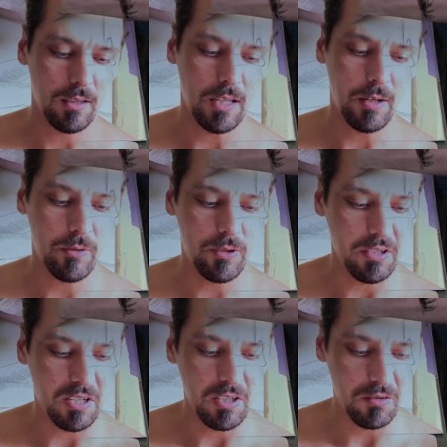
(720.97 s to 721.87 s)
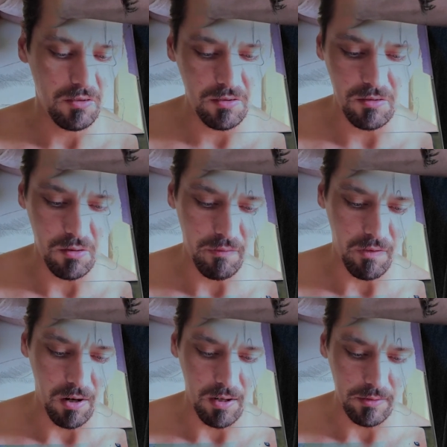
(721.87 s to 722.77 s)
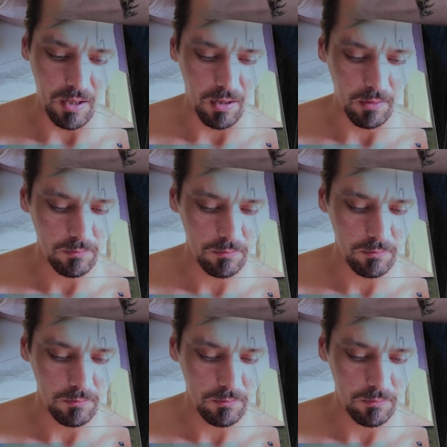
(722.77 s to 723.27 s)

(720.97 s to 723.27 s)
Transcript: language that gets just too far out there.